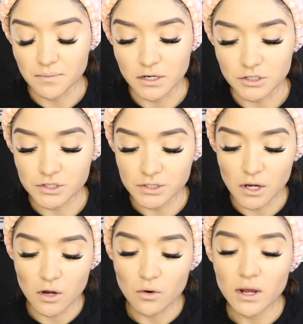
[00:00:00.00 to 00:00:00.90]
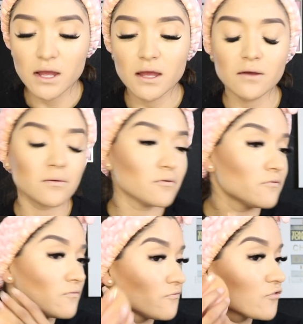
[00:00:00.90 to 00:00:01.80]
they're so
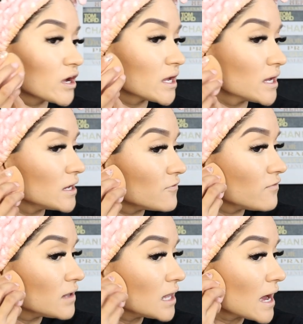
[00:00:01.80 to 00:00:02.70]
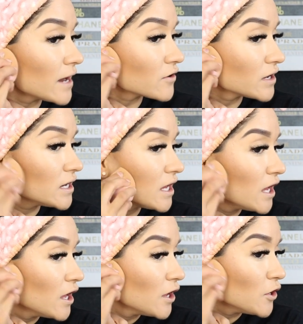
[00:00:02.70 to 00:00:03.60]
freaking flattering
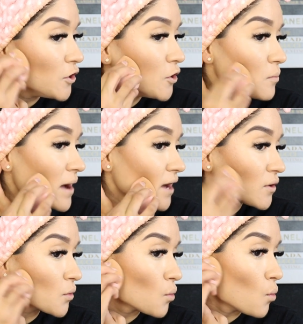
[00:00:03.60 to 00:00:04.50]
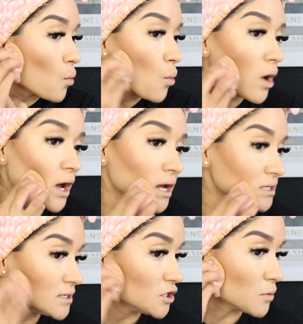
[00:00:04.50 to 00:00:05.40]
no matter
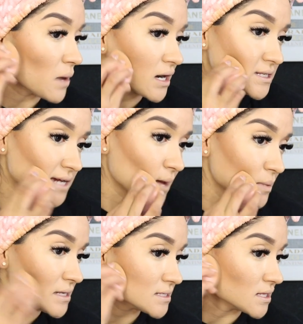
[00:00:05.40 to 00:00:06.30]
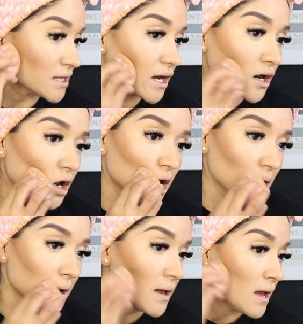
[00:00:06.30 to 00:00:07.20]
what your body type is. Like, they
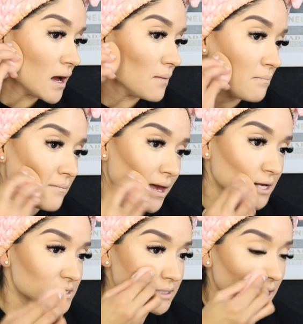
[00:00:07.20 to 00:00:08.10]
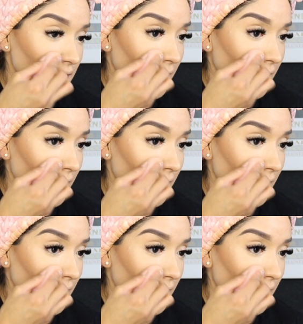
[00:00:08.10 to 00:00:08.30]
are amazing.